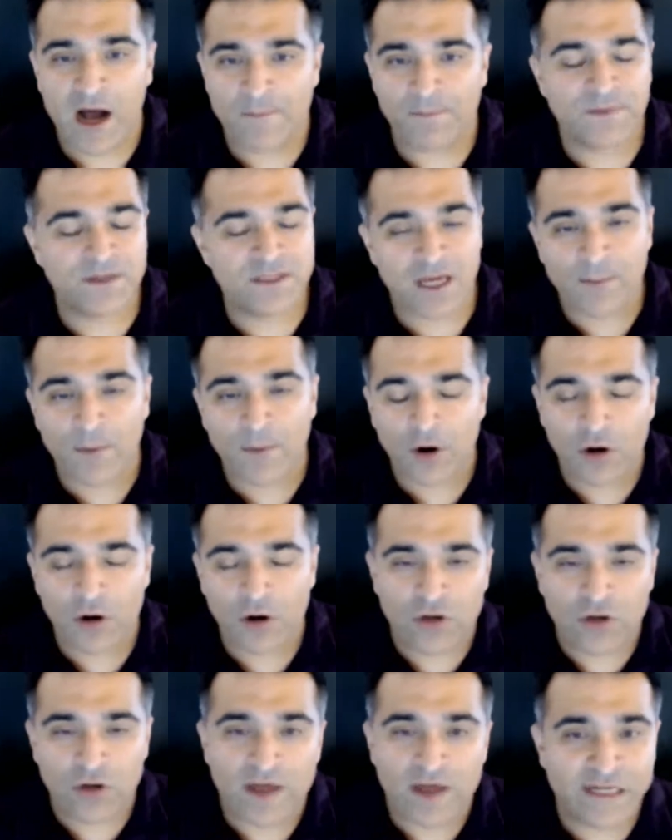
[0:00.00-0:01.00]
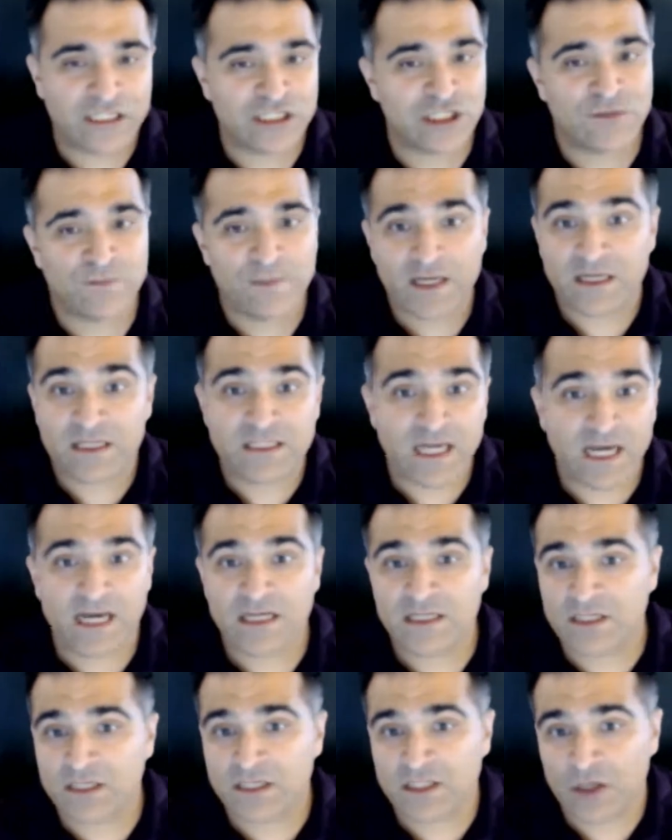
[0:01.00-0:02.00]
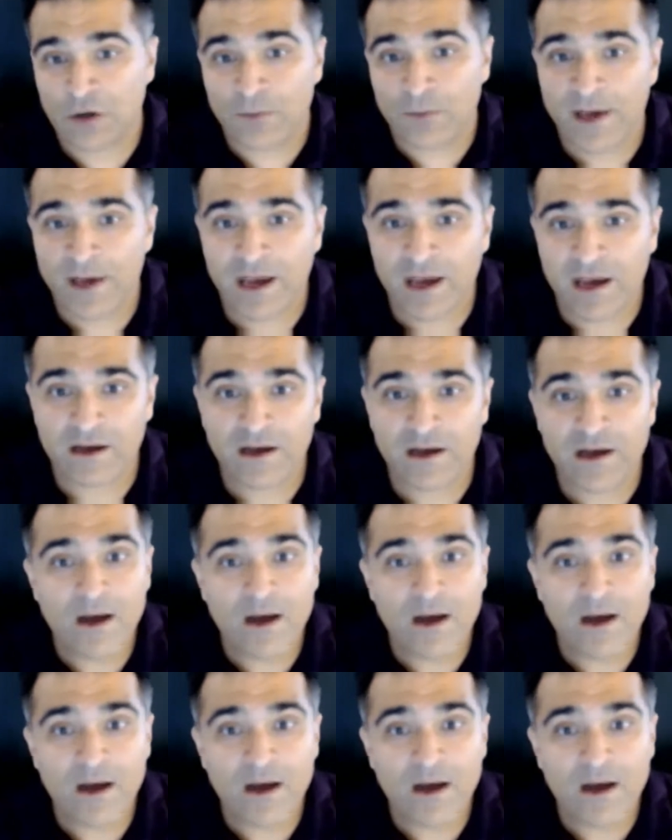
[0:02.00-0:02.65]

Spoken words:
Some argue that it's just because science is so big.